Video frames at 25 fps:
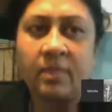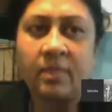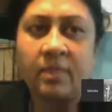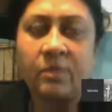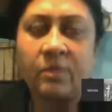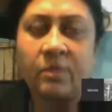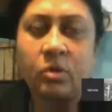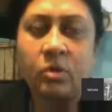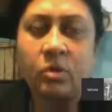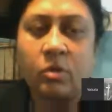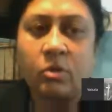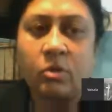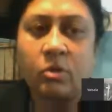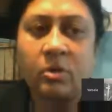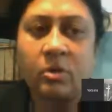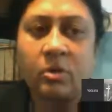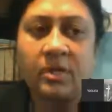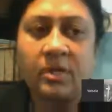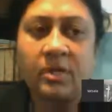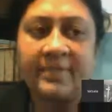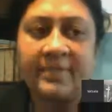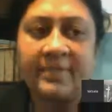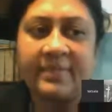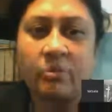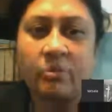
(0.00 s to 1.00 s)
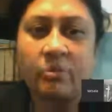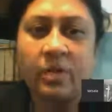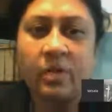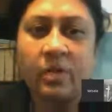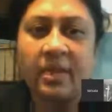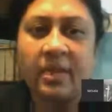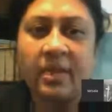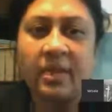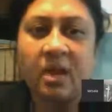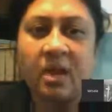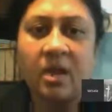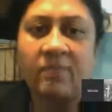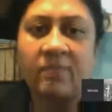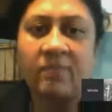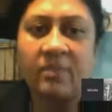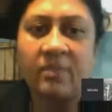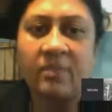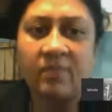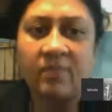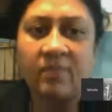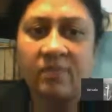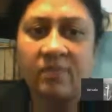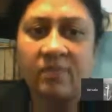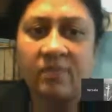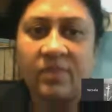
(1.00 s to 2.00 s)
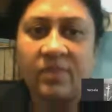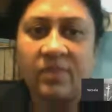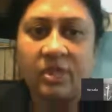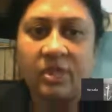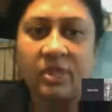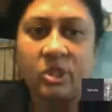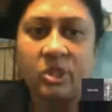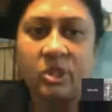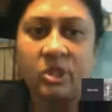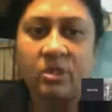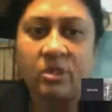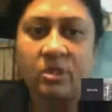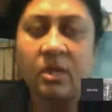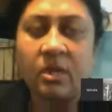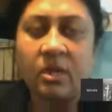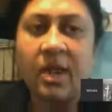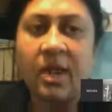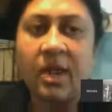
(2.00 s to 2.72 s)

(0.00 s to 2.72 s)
revenue authorities only after verification,